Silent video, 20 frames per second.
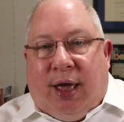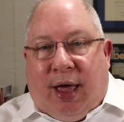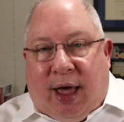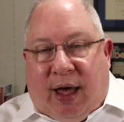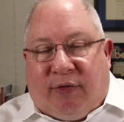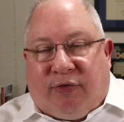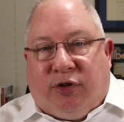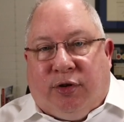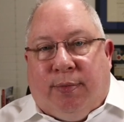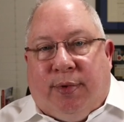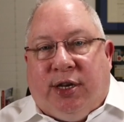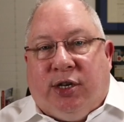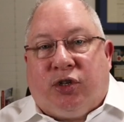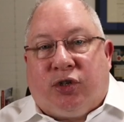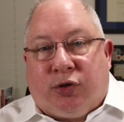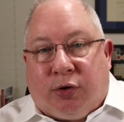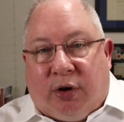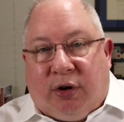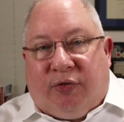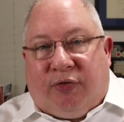have to be
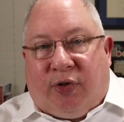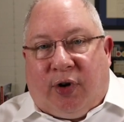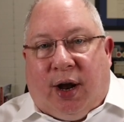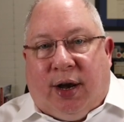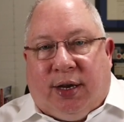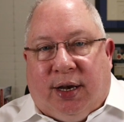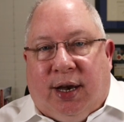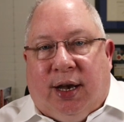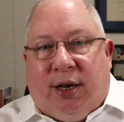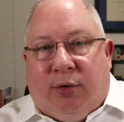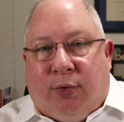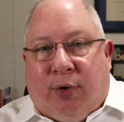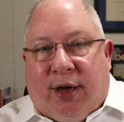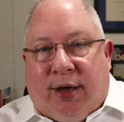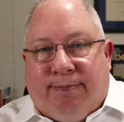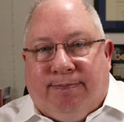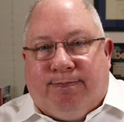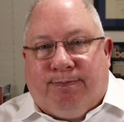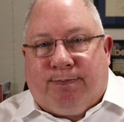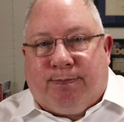certified in any
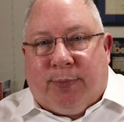way.